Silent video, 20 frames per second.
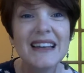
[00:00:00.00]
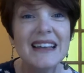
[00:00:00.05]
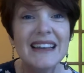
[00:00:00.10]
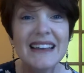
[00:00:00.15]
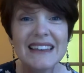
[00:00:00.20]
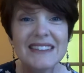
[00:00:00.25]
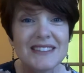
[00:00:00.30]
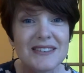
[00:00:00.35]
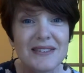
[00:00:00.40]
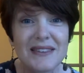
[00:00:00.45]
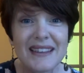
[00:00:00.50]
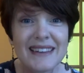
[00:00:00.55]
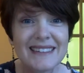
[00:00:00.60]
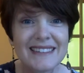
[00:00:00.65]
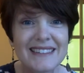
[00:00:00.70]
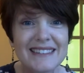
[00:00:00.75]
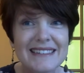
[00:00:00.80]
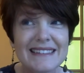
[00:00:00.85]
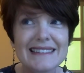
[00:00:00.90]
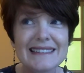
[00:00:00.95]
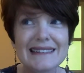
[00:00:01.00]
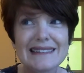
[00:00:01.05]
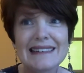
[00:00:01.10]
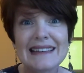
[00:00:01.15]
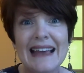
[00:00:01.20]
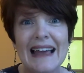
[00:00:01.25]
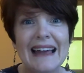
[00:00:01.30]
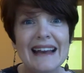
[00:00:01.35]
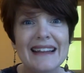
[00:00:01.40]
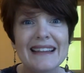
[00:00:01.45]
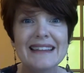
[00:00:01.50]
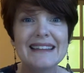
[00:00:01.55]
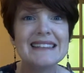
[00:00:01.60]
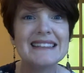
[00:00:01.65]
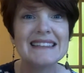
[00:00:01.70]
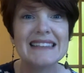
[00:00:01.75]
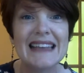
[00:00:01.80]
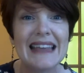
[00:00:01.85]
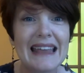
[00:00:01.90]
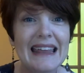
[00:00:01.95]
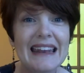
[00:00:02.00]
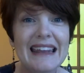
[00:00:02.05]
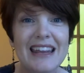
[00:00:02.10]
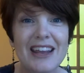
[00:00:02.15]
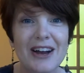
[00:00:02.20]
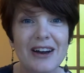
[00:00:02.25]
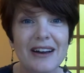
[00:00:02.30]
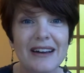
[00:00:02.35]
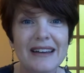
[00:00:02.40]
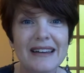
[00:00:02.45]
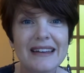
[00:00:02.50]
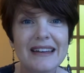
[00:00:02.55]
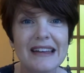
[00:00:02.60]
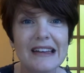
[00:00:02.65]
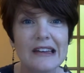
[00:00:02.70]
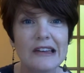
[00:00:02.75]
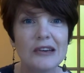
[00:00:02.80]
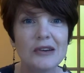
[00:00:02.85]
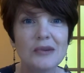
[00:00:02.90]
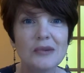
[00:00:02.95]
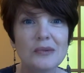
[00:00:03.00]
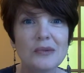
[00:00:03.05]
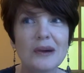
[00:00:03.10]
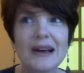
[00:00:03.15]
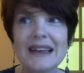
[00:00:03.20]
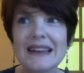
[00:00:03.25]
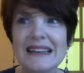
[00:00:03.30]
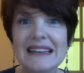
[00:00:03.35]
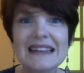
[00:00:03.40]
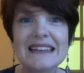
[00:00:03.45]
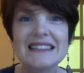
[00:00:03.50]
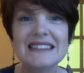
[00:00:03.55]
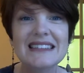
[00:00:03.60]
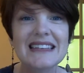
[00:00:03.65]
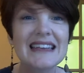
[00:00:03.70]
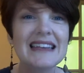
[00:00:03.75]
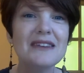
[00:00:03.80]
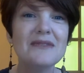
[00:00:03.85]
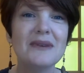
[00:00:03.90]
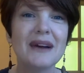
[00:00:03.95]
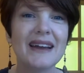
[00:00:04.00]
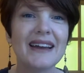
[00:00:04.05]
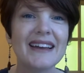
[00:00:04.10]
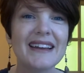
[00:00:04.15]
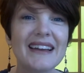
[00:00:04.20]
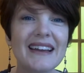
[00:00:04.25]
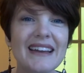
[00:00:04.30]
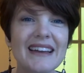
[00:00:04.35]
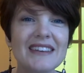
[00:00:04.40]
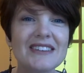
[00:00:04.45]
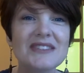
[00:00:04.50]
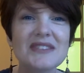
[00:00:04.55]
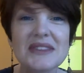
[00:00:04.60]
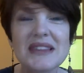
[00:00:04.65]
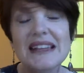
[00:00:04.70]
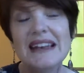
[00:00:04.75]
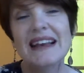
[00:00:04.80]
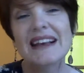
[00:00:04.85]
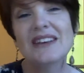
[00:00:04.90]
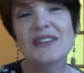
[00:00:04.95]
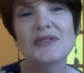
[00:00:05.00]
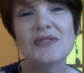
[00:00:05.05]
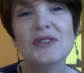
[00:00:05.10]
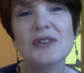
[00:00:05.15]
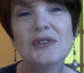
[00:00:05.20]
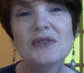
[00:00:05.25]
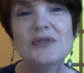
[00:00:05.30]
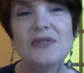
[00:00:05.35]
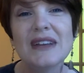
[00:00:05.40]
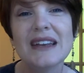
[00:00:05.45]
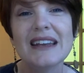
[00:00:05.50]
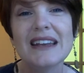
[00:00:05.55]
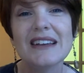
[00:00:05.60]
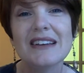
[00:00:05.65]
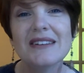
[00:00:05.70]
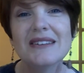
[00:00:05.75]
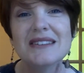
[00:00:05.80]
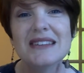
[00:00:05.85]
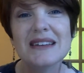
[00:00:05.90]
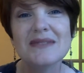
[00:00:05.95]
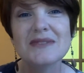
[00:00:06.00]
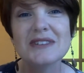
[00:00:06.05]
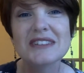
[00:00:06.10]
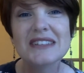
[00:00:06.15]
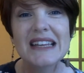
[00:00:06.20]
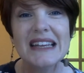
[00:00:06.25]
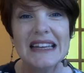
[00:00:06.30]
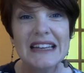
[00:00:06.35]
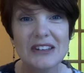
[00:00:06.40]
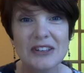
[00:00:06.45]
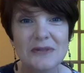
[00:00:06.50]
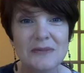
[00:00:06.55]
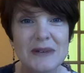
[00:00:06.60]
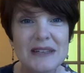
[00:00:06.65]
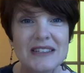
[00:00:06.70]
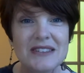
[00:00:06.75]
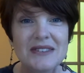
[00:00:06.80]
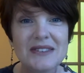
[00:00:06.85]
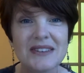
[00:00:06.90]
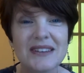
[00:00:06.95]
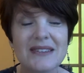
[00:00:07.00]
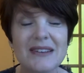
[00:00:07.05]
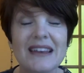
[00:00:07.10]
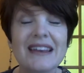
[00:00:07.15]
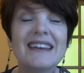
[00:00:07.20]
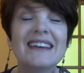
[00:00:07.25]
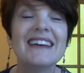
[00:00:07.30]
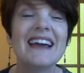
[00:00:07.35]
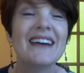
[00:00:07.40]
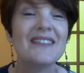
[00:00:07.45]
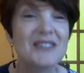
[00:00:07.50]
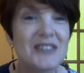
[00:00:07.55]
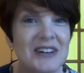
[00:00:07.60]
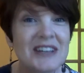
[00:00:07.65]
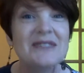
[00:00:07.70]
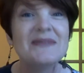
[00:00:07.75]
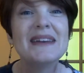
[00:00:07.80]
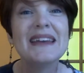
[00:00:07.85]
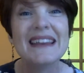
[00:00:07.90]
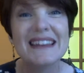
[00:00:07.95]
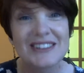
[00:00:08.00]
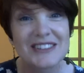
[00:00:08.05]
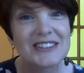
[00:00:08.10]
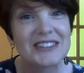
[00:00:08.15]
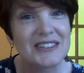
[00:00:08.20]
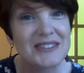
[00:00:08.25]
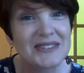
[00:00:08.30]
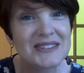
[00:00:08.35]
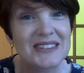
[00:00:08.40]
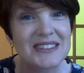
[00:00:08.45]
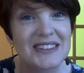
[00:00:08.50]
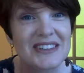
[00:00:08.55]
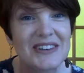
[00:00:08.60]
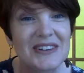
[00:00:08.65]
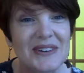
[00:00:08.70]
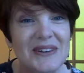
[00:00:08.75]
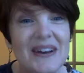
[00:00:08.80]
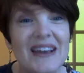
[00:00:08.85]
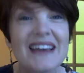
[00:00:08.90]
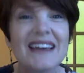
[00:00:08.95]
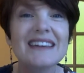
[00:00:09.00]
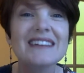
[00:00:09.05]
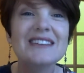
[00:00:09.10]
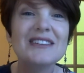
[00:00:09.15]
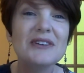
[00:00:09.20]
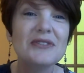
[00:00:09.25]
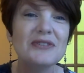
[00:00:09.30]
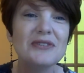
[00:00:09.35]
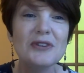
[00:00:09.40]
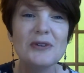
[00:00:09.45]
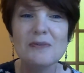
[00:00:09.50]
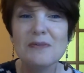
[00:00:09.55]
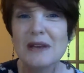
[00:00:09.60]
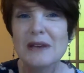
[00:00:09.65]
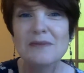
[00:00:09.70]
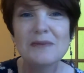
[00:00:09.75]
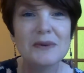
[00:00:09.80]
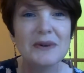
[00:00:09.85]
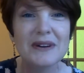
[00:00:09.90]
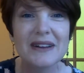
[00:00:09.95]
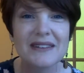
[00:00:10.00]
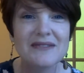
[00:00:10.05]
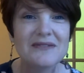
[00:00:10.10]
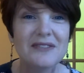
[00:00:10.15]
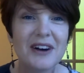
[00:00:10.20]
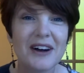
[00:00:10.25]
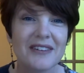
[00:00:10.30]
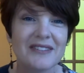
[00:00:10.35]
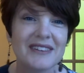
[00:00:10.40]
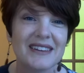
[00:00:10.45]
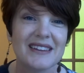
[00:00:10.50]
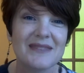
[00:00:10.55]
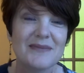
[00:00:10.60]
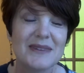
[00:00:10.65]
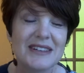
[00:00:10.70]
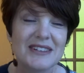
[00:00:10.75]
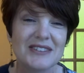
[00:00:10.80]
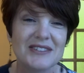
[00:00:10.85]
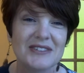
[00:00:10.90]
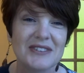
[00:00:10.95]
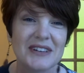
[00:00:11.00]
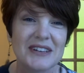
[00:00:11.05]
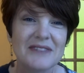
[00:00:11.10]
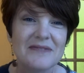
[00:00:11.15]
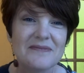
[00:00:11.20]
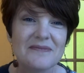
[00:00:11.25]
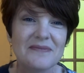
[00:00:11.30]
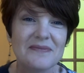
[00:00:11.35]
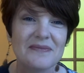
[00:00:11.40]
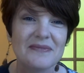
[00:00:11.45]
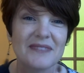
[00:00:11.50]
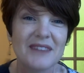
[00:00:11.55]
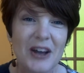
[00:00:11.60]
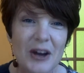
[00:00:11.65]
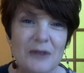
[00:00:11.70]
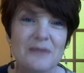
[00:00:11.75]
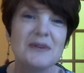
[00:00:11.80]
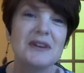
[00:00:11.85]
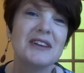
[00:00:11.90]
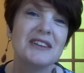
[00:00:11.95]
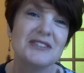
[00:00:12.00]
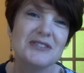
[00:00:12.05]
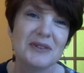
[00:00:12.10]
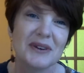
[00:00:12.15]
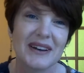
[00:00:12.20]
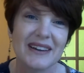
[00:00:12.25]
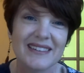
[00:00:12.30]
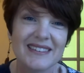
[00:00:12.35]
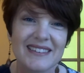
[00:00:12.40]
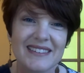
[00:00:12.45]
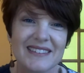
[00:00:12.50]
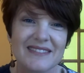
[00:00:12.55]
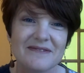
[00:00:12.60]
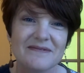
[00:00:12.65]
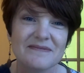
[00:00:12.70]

And so that's just kind of the skinny on what is EWay. So in the next few videos, I'm going to be introducing you to a few people involved in the ministry. I hope you can join us.